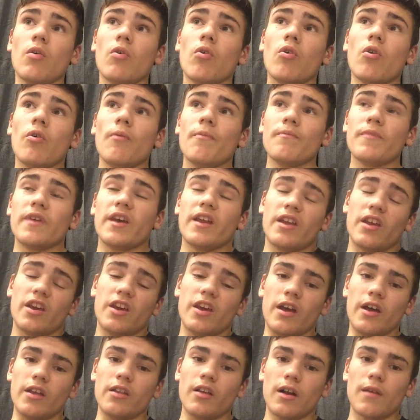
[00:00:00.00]

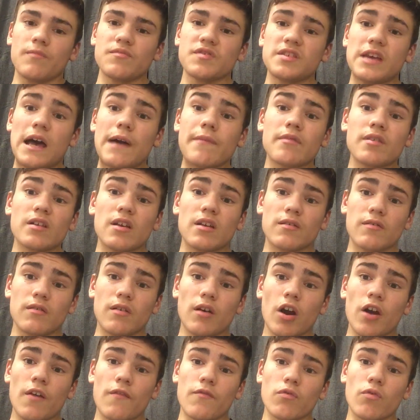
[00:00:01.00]
I'm just happy
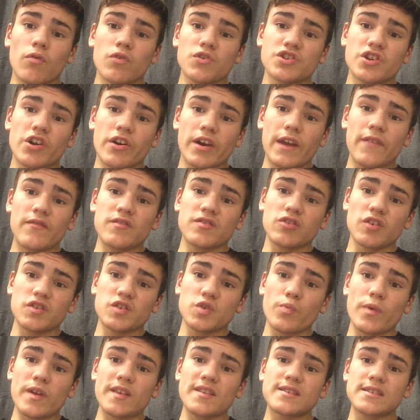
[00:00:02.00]
overall Cherry Evans
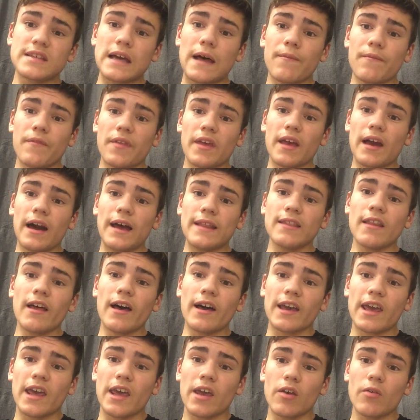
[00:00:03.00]
got to win something,
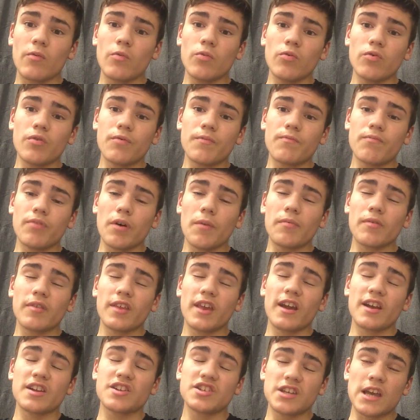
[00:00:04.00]
unlike he would
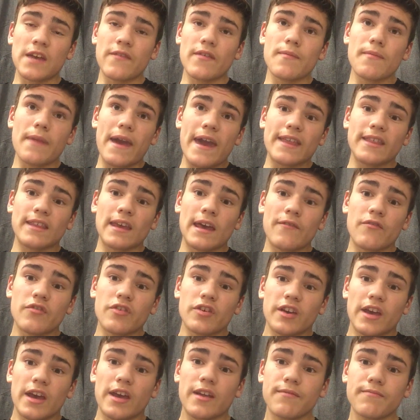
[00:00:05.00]
probably achieve at Manly ever
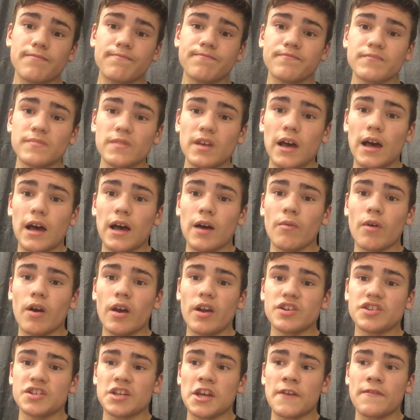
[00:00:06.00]
again.
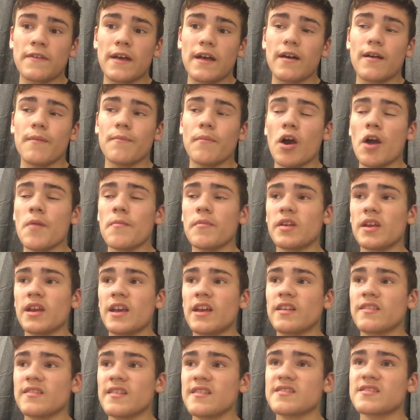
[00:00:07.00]
Won't achieve that moment
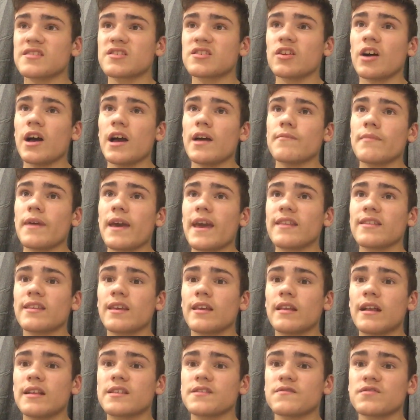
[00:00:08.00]
he did tonight at
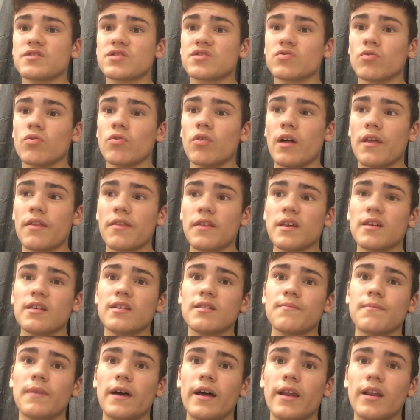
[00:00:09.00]
Manly, that's for sure, I
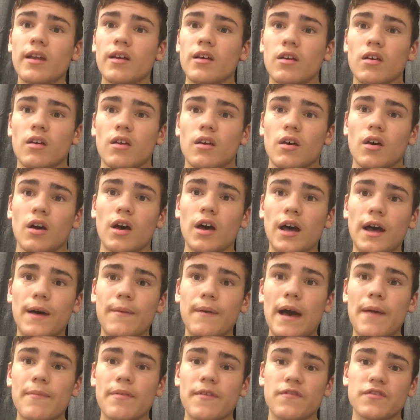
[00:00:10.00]
think. But
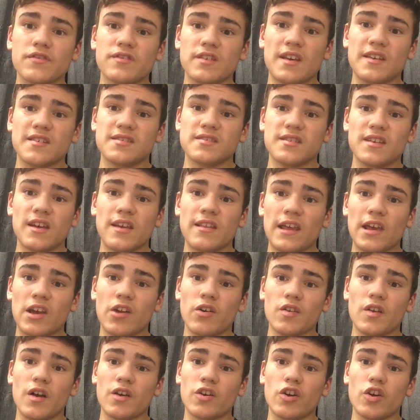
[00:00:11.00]
happy for DC, they
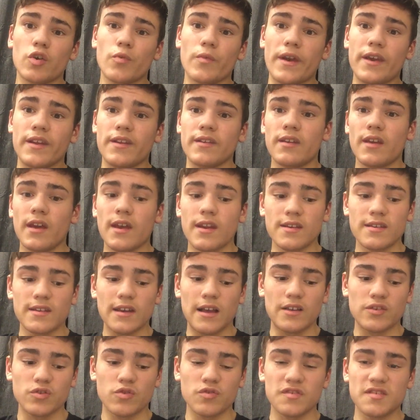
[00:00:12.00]
got a win, and
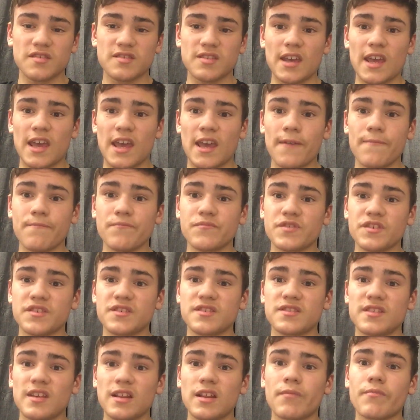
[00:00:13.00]
it's good to see him
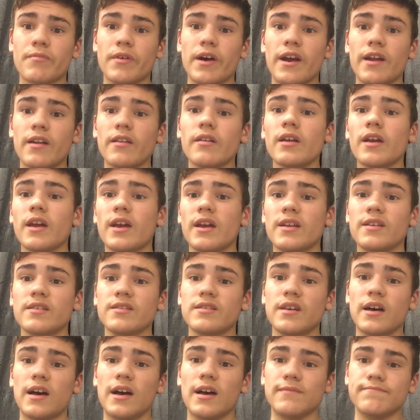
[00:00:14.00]
just celebrate,
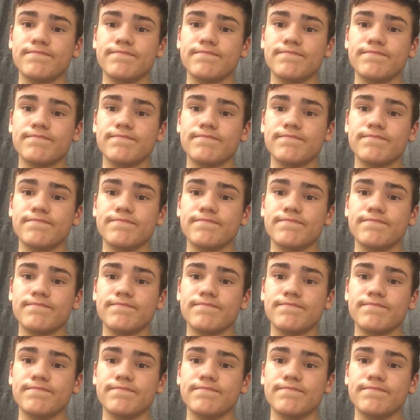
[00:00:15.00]
and